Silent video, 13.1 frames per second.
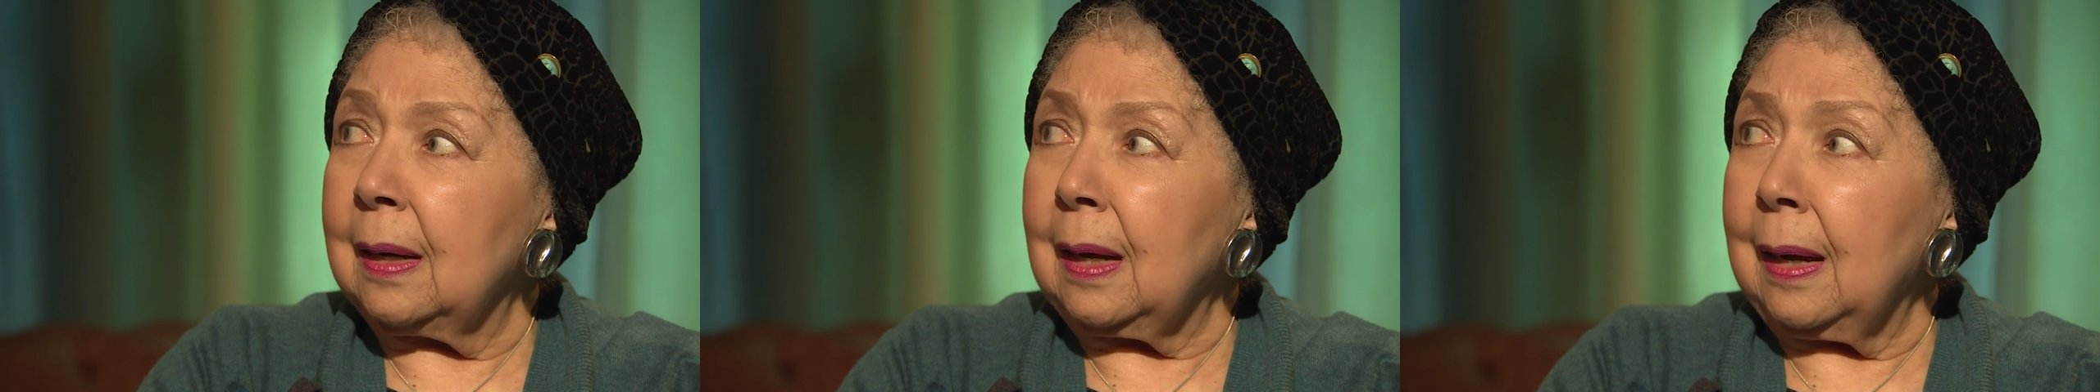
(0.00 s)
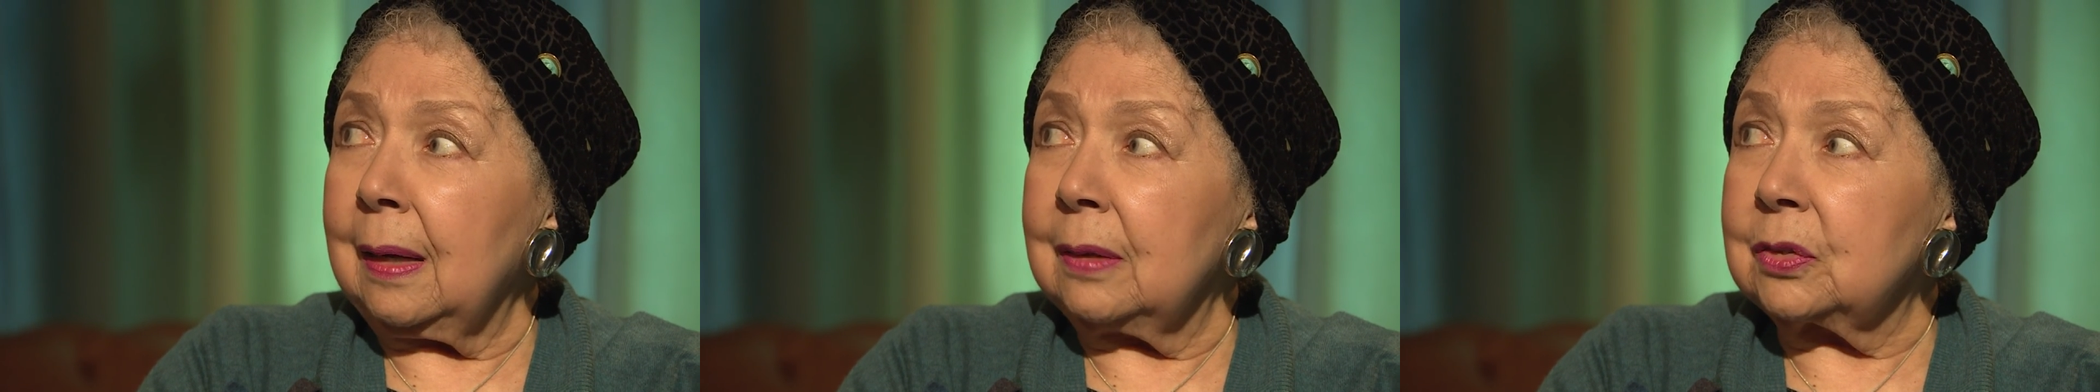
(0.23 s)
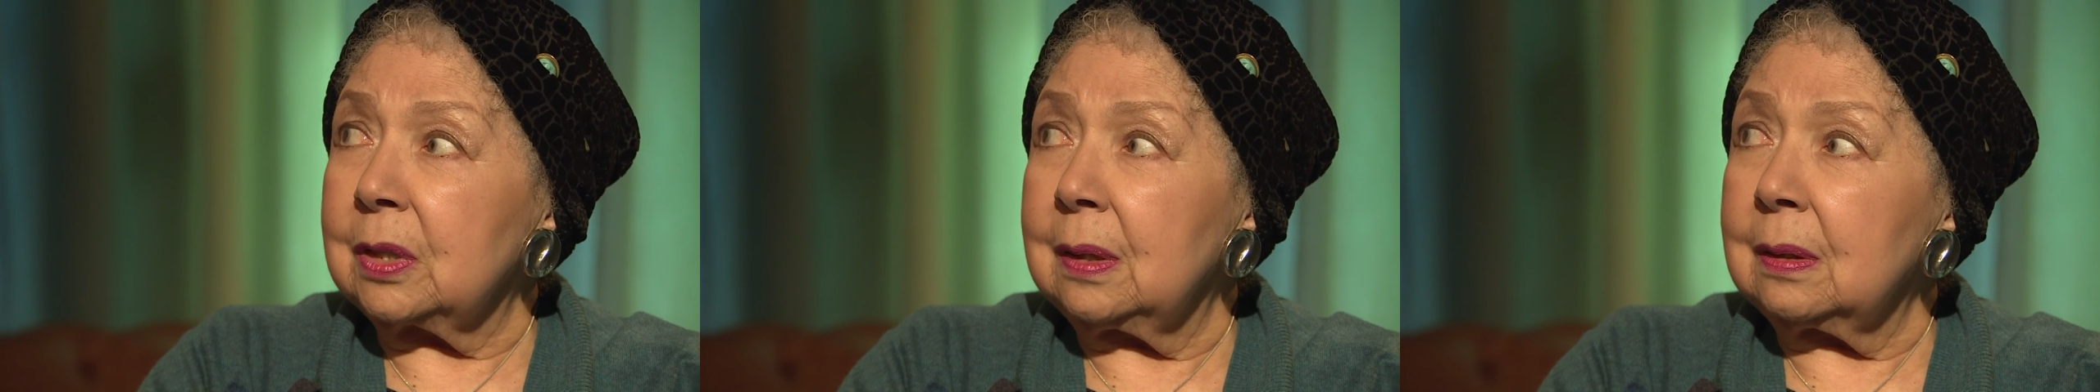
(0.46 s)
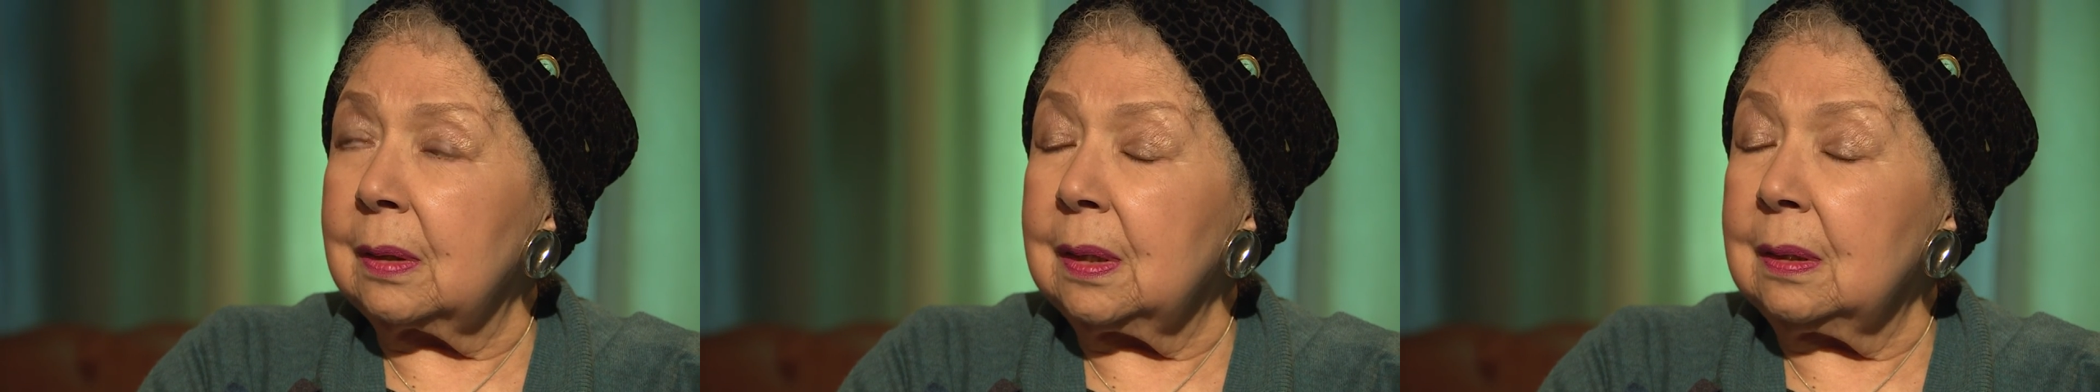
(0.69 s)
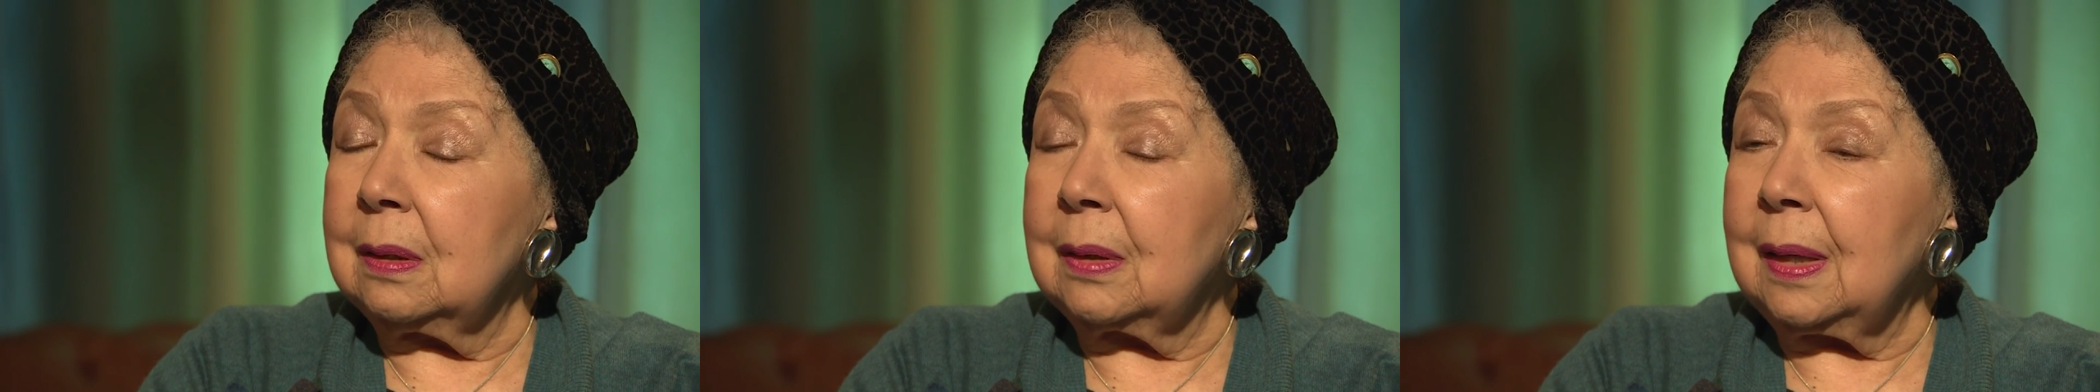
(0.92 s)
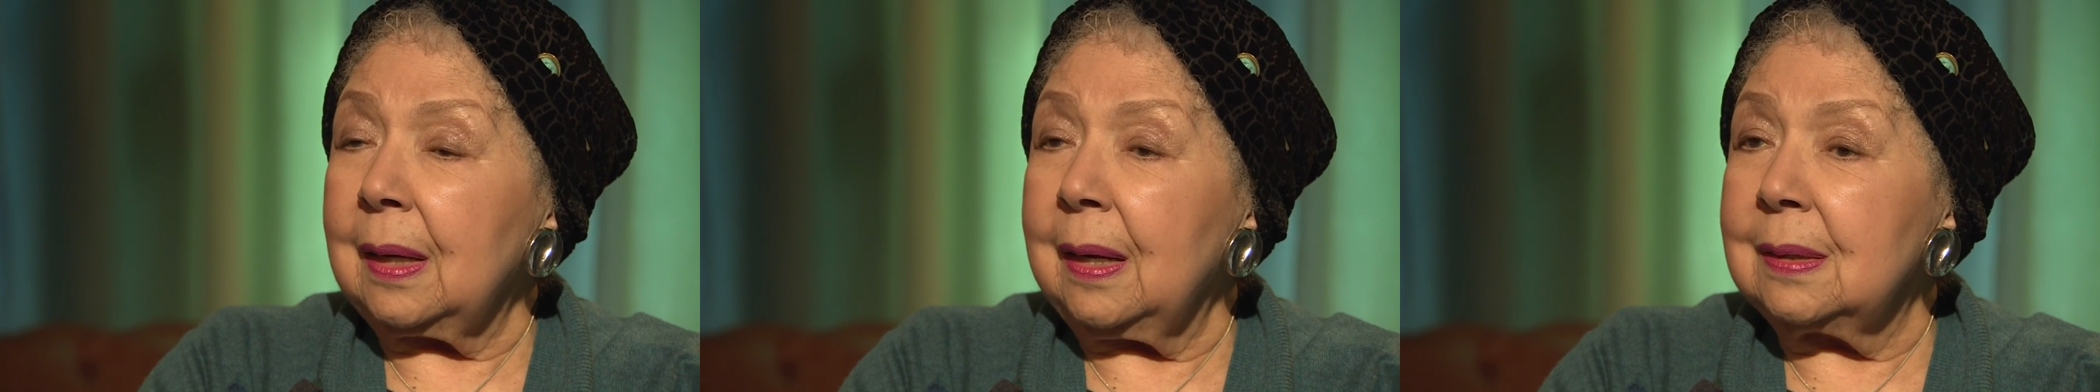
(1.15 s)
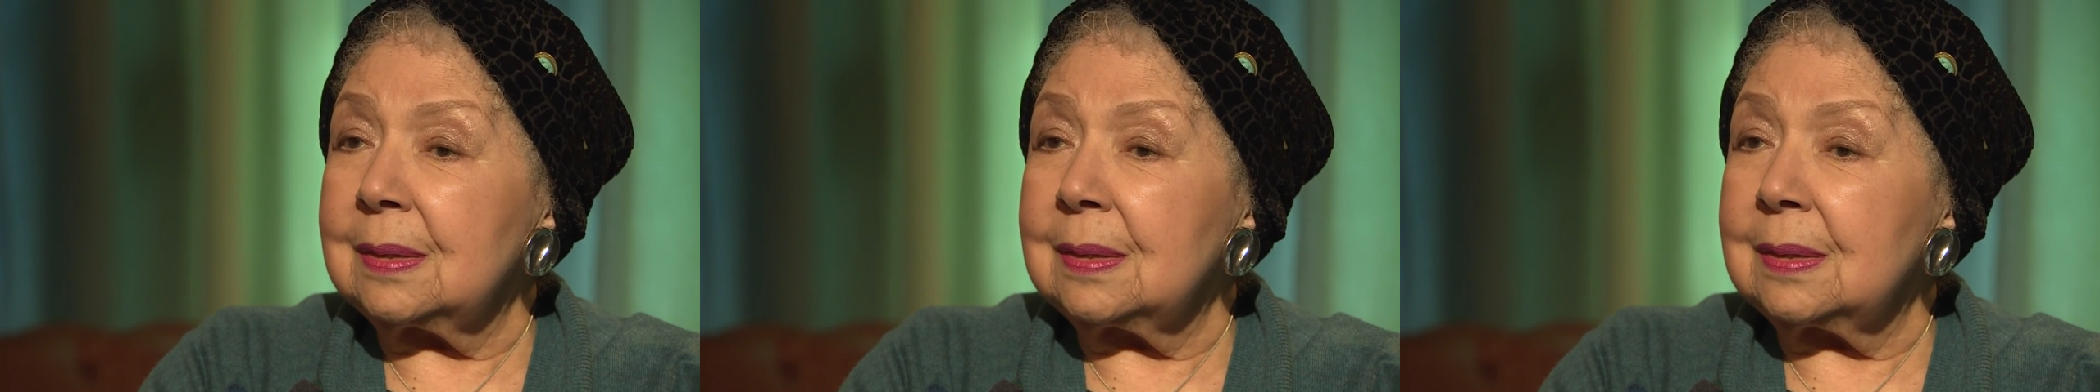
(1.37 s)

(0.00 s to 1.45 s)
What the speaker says: okay